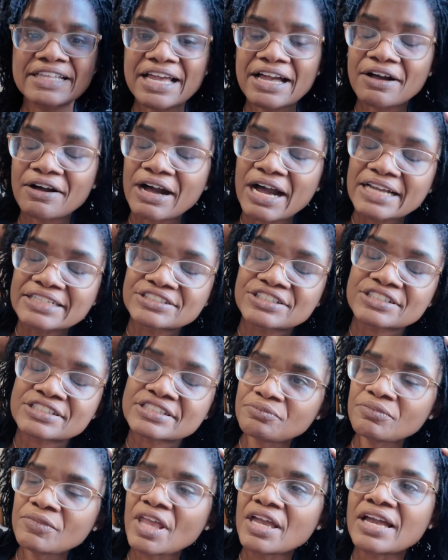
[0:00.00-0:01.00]
now, I
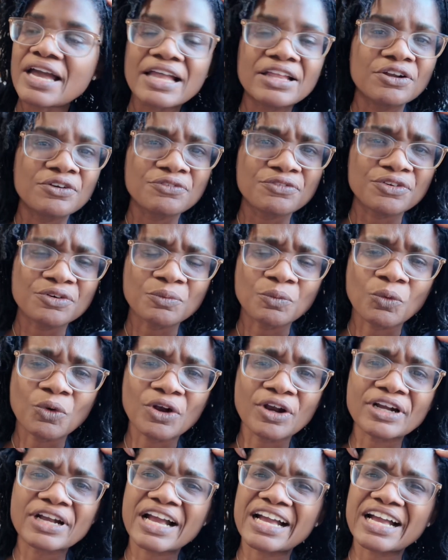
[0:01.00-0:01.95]
just got home from work.